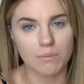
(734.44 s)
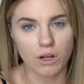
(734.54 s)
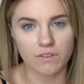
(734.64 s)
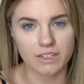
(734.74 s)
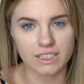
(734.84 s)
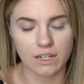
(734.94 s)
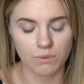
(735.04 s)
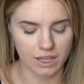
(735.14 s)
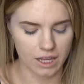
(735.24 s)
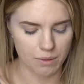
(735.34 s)
Tap all this in
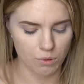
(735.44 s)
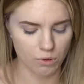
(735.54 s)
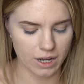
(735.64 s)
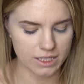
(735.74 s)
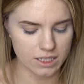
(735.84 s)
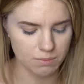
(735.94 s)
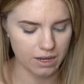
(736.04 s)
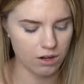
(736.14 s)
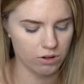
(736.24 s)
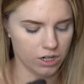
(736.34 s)
with a pressed
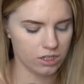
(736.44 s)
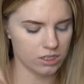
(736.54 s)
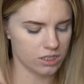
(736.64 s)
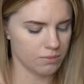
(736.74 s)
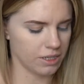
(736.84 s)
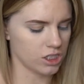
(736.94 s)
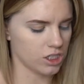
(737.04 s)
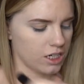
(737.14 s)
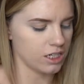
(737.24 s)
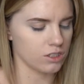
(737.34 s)
powder just to make
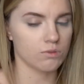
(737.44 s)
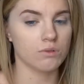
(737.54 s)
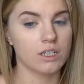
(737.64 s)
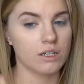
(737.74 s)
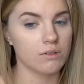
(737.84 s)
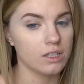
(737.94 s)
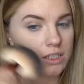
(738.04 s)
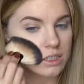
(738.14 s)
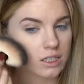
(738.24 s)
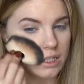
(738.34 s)
sure it is really, really
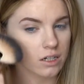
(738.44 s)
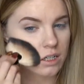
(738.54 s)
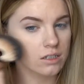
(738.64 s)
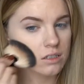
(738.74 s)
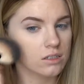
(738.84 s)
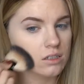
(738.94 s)
secure.